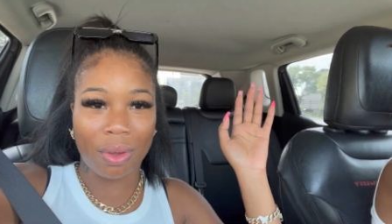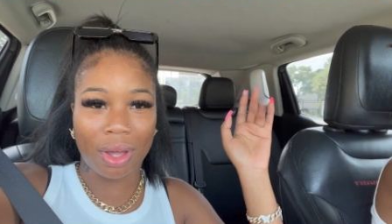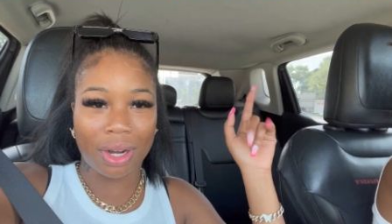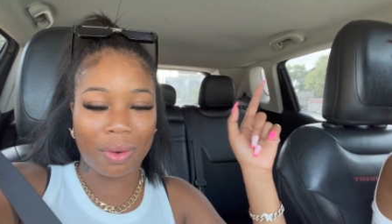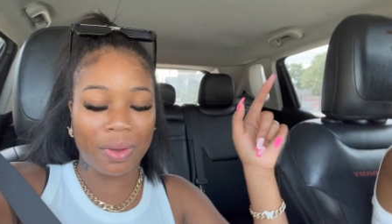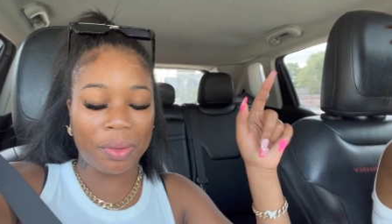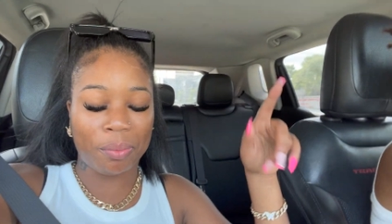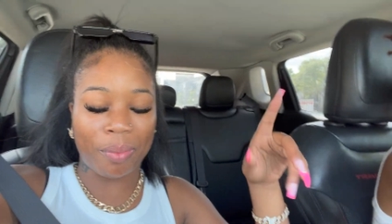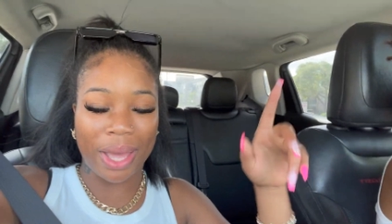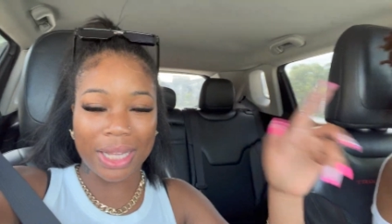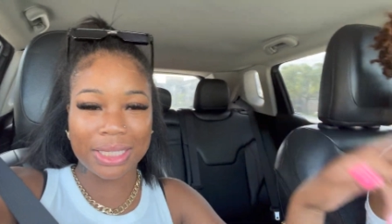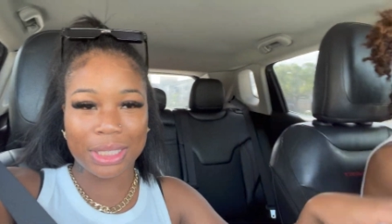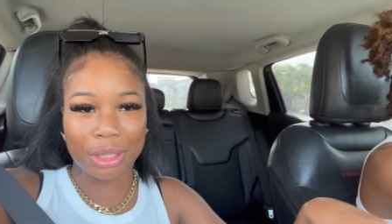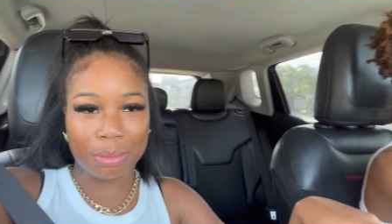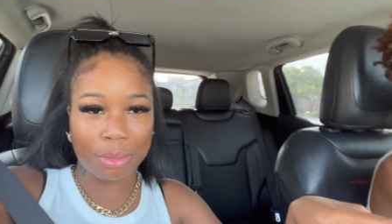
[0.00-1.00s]
On our way back
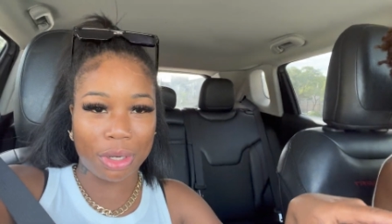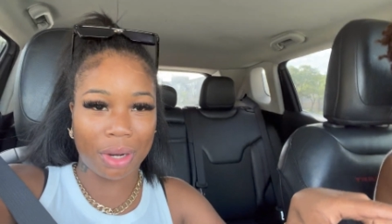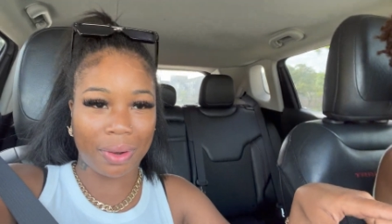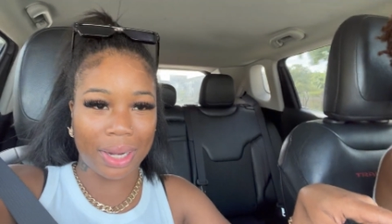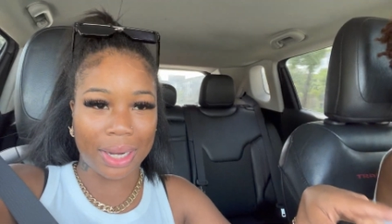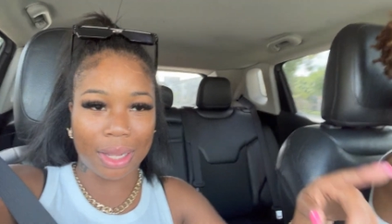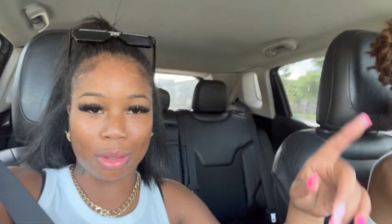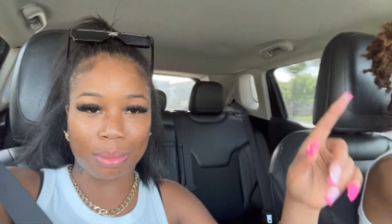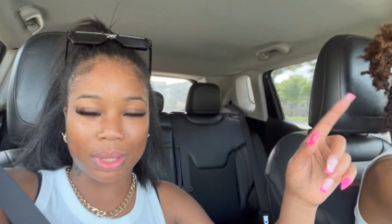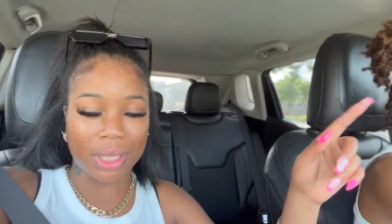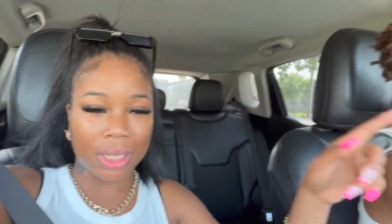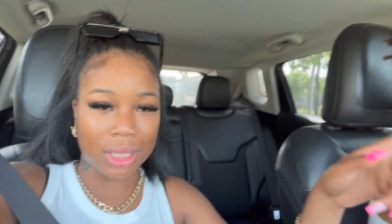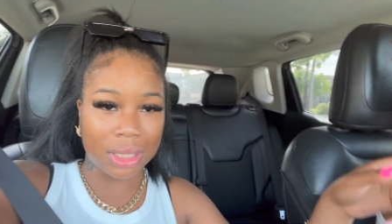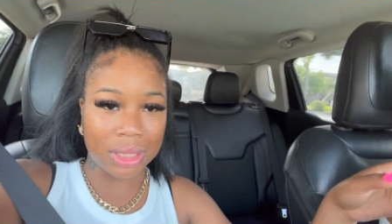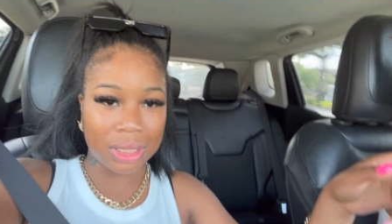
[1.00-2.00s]
to the mall right now
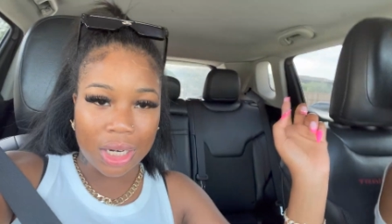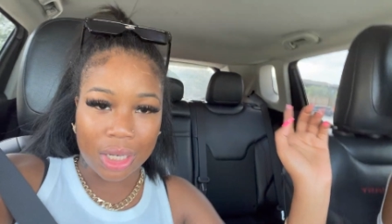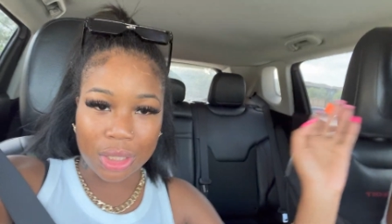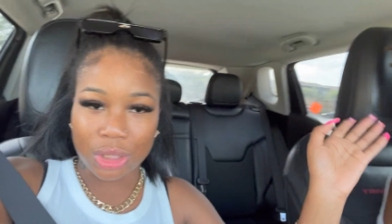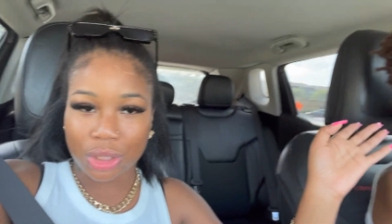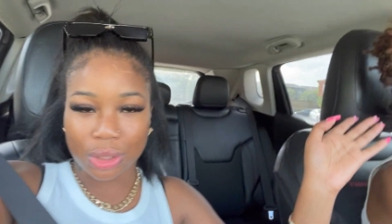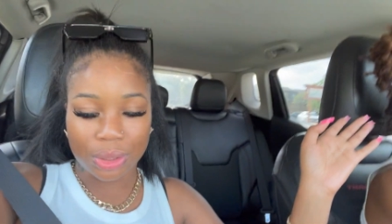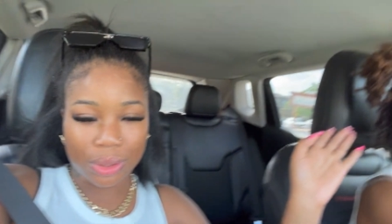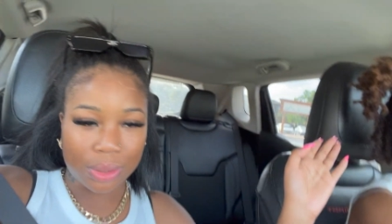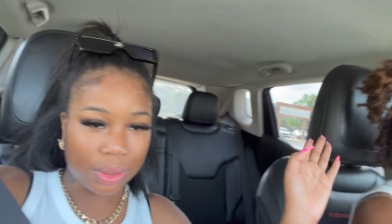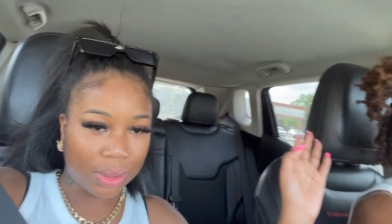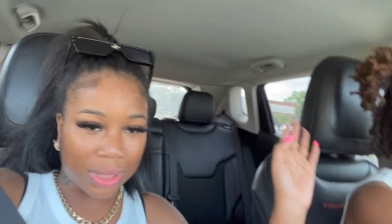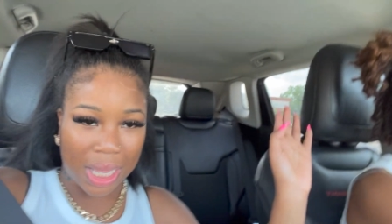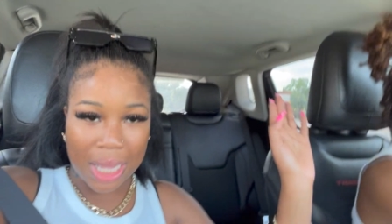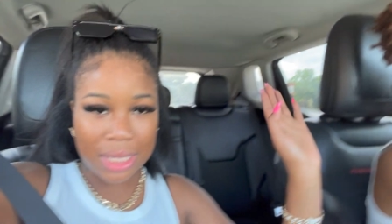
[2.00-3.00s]
because her
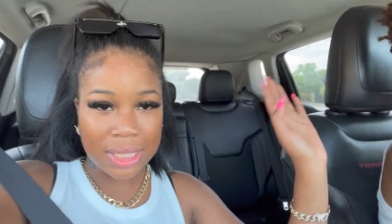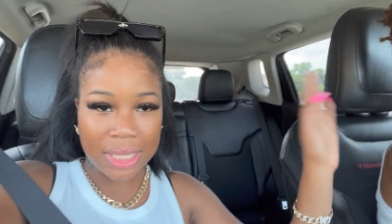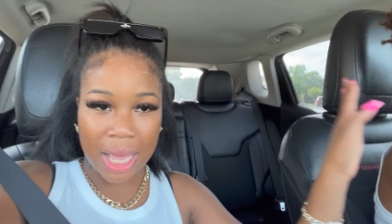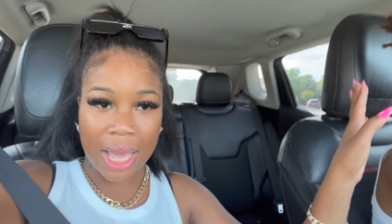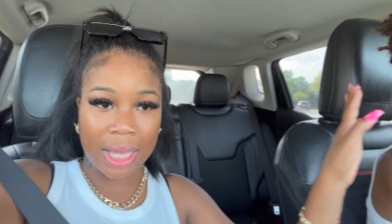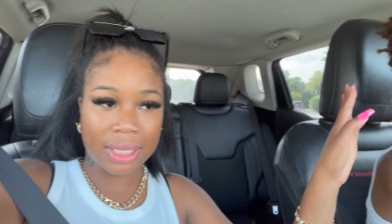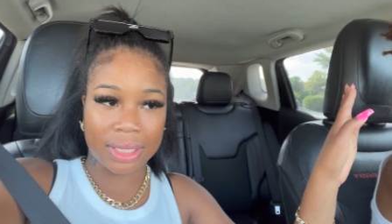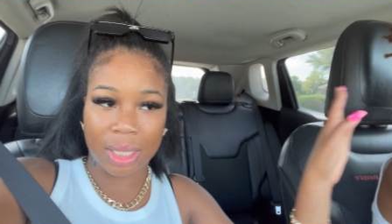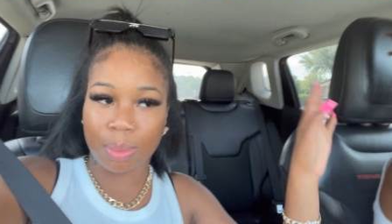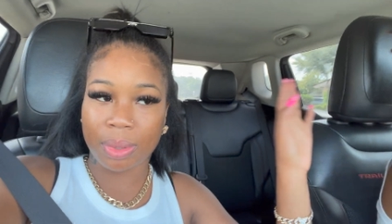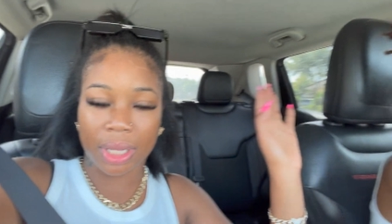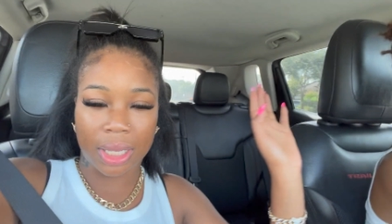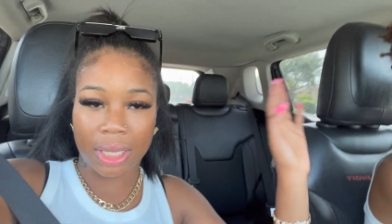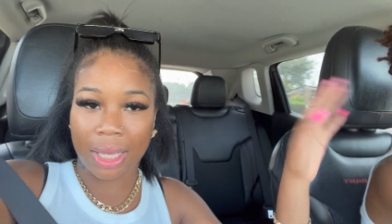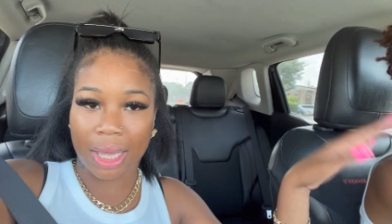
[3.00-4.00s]
shoes at Saks, they
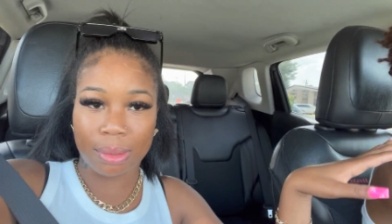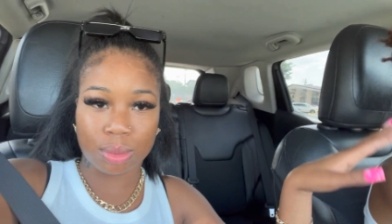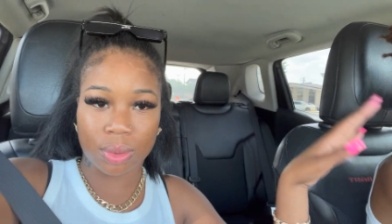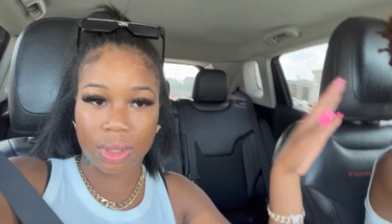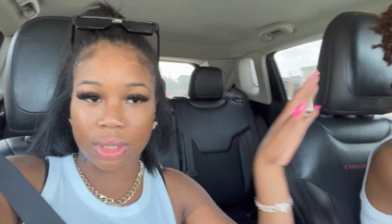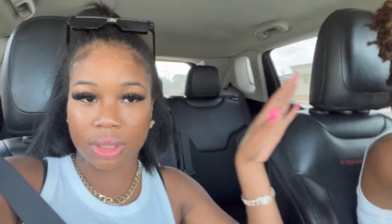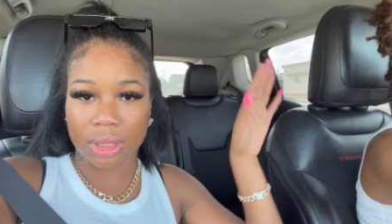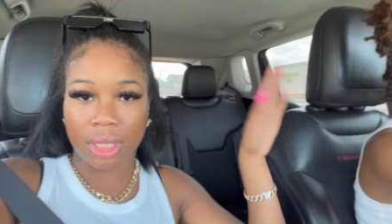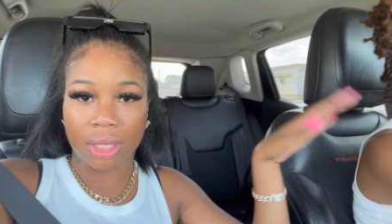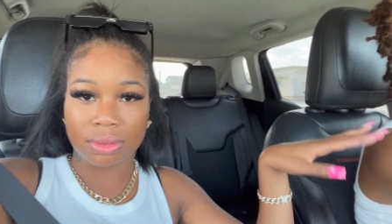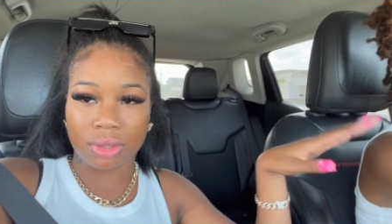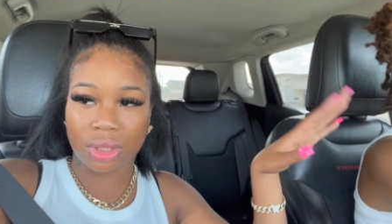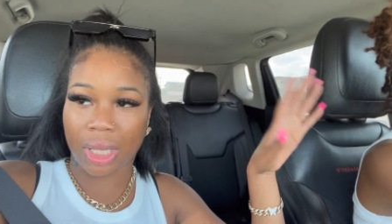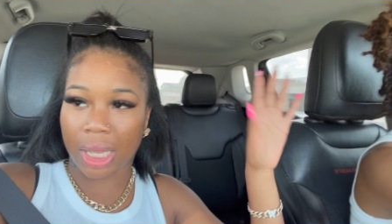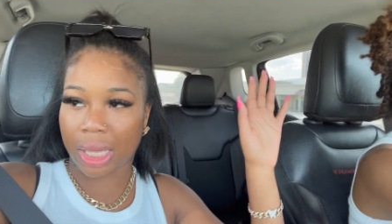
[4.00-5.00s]
playing games with her stuff.
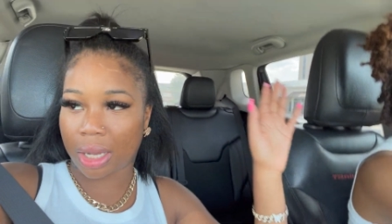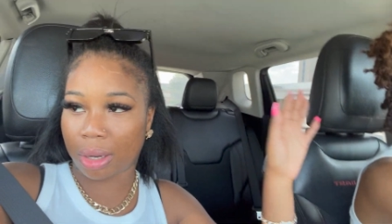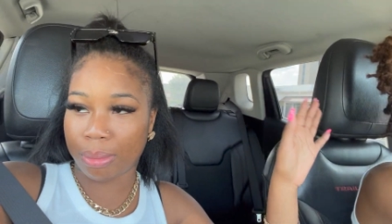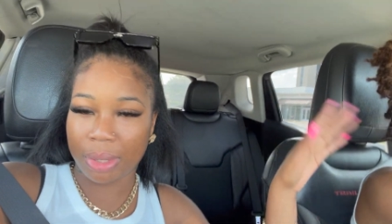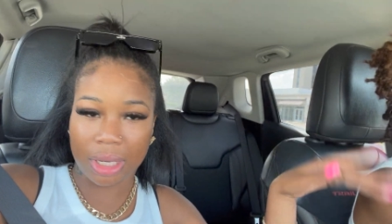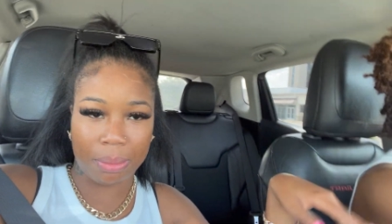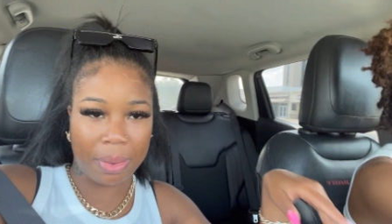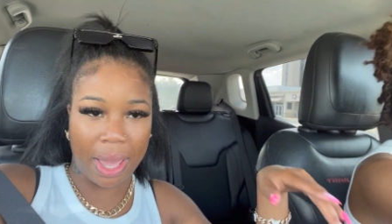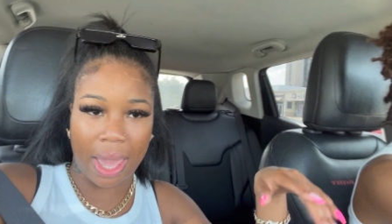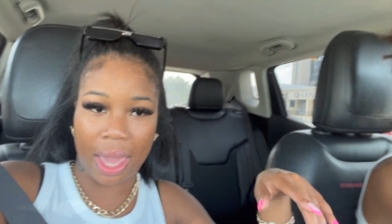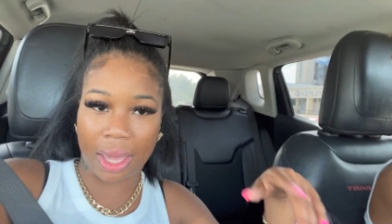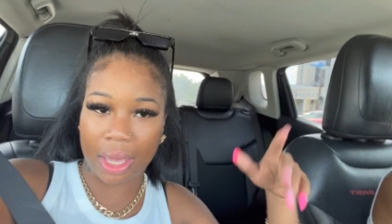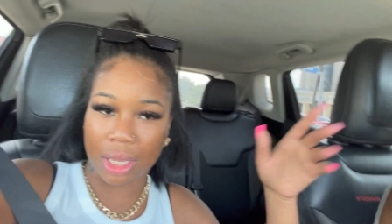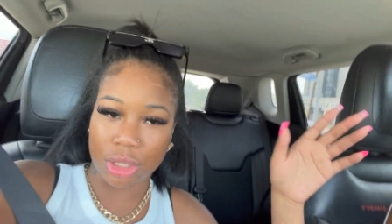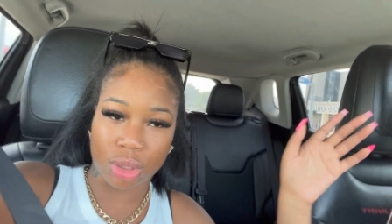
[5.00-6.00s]
She got to get her money
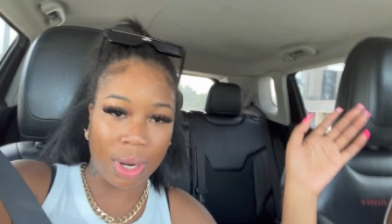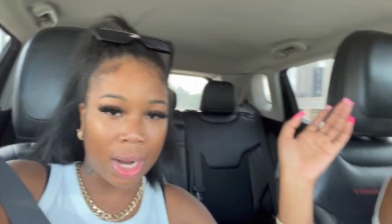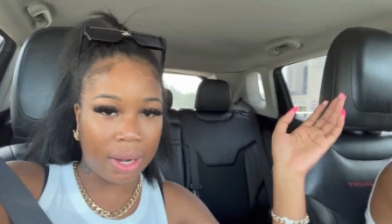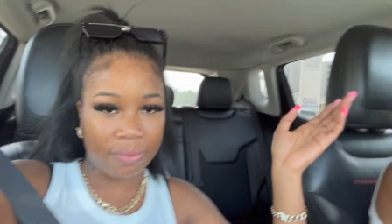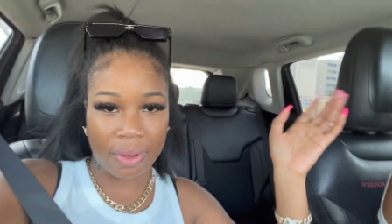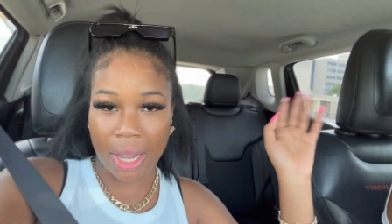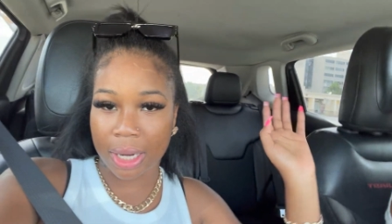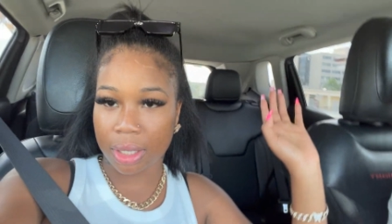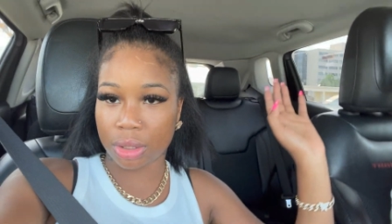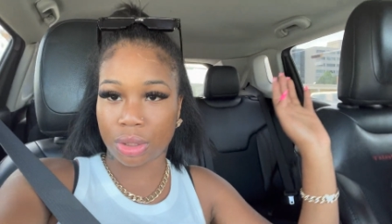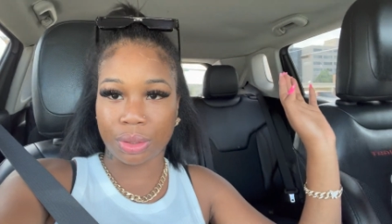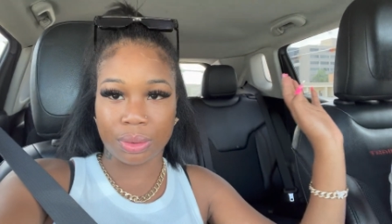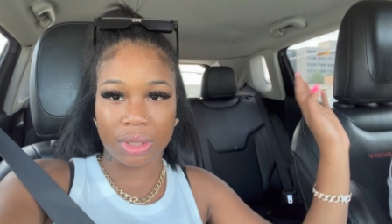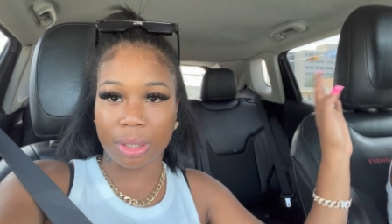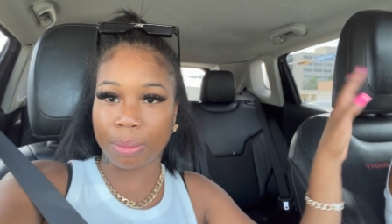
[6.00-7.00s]
back and try to find her
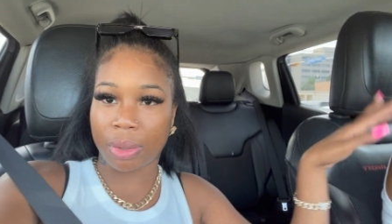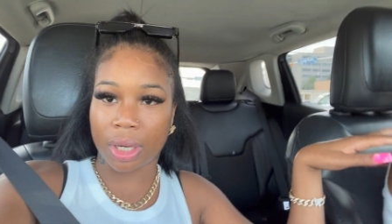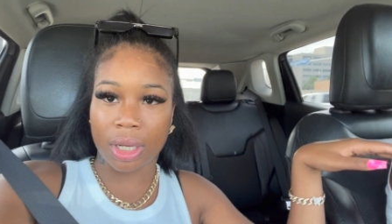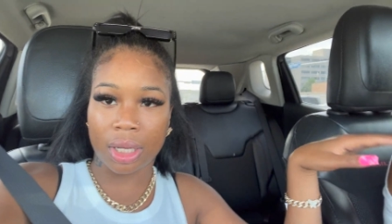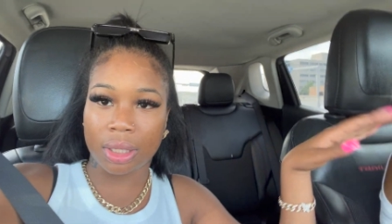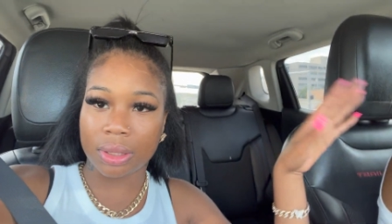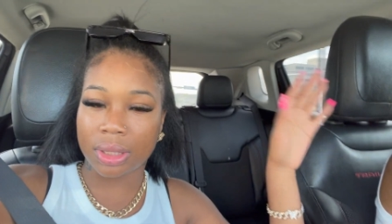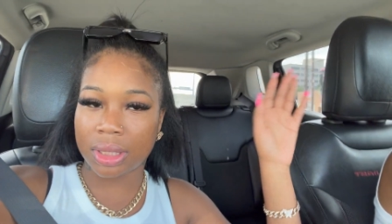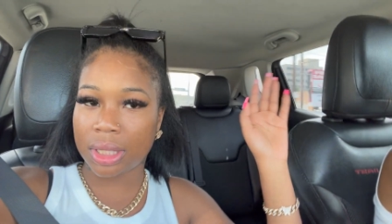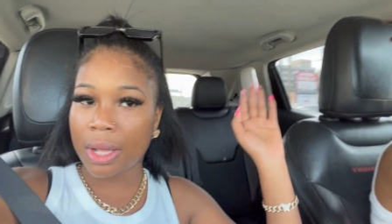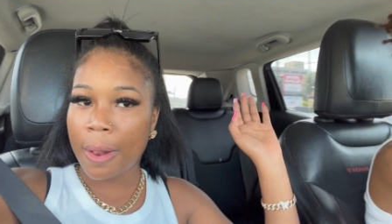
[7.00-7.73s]
shoes somewhere else.